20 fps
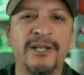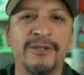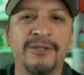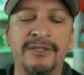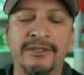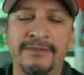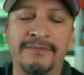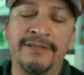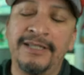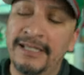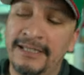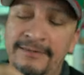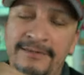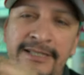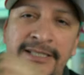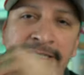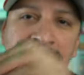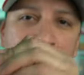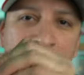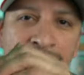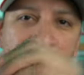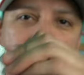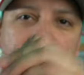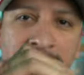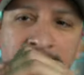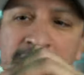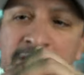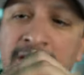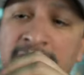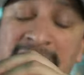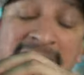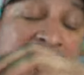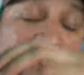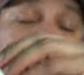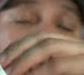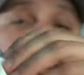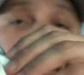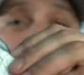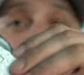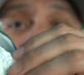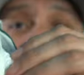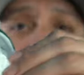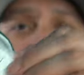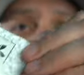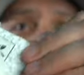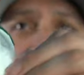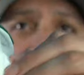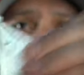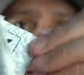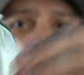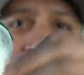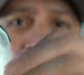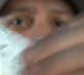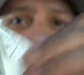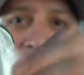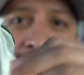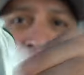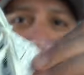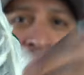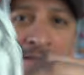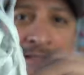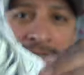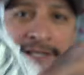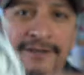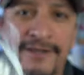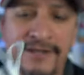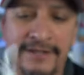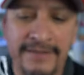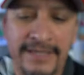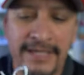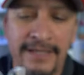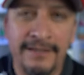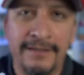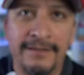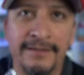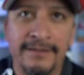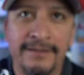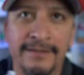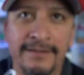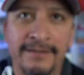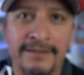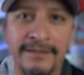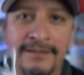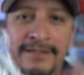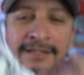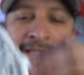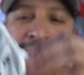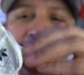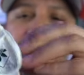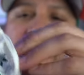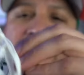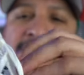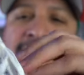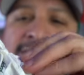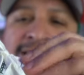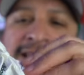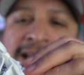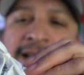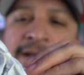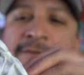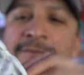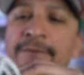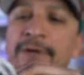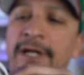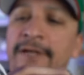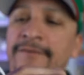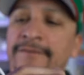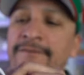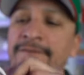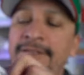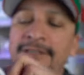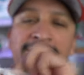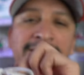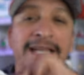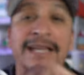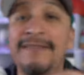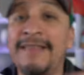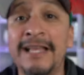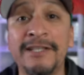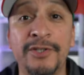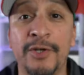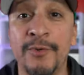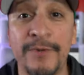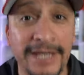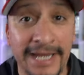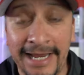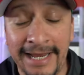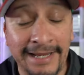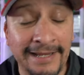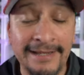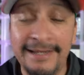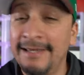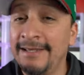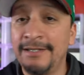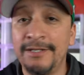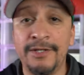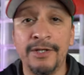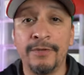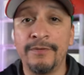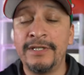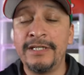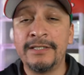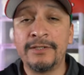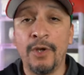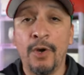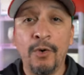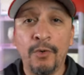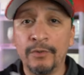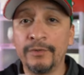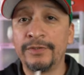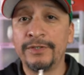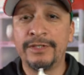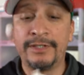else, ex exception of the tongue, actually the tongue, can you hear that? The tongue's kind of rough and that's okay. You know, these older